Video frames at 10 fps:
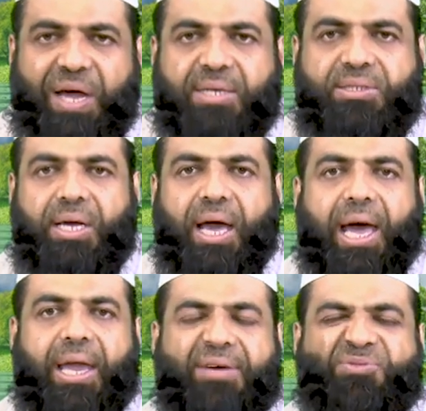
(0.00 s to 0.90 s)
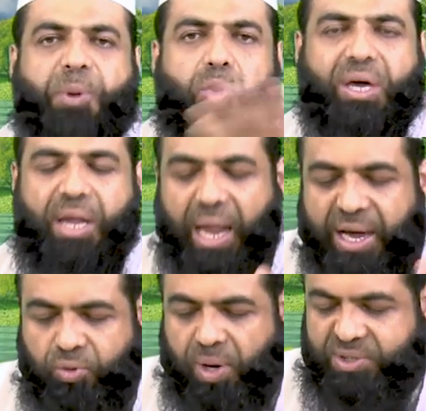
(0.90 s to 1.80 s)
us and have spoken a
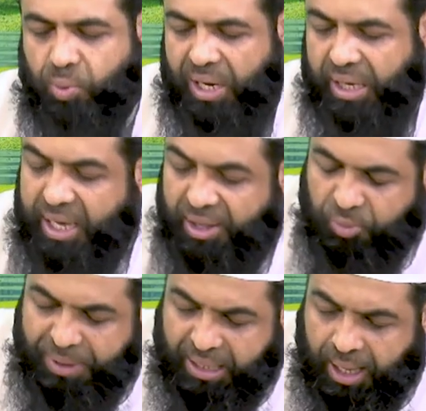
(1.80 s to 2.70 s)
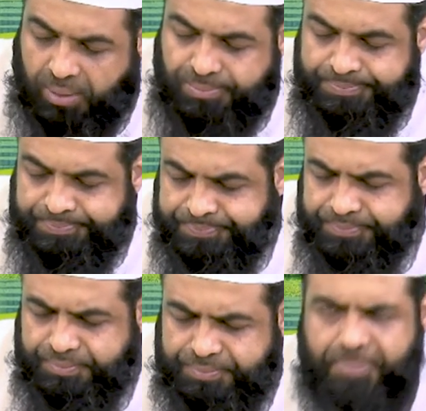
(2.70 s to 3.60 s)
lie to us, wal 'iyadhu billah.
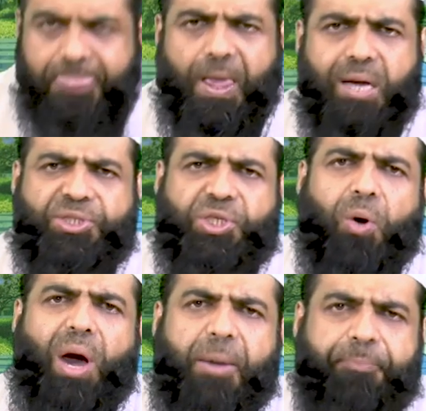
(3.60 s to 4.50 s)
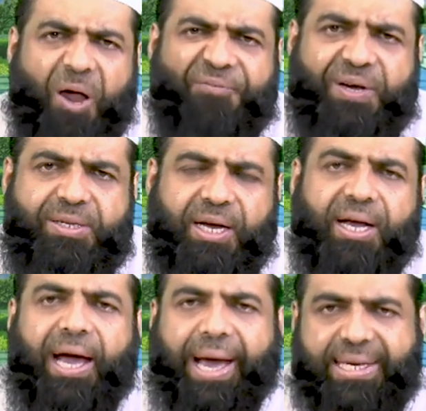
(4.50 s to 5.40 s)
So a prophet
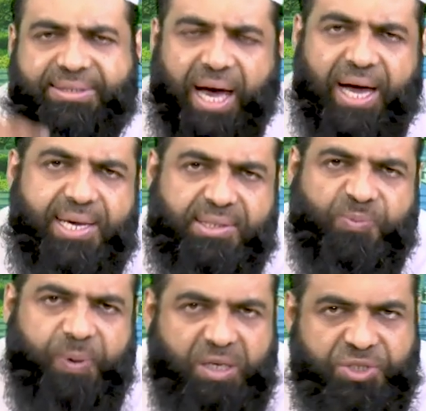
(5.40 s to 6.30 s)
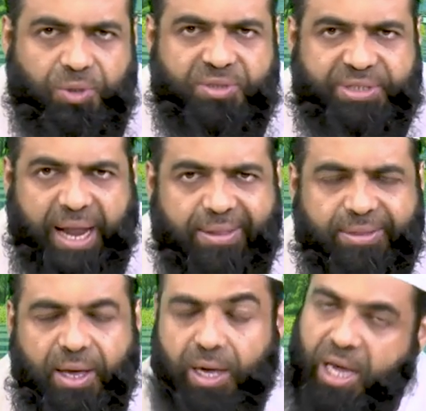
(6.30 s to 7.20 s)
has the highest spiritual
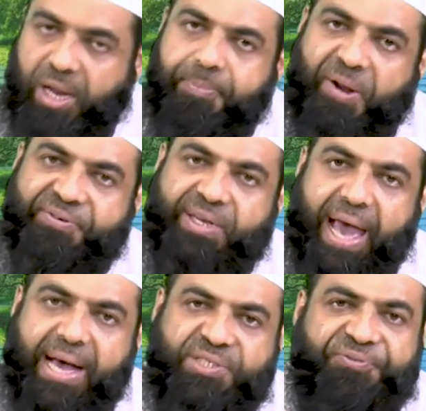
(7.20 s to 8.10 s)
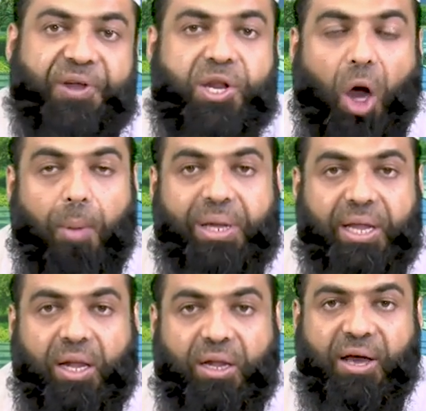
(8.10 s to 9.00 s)
strength, and a prophet has phenomenal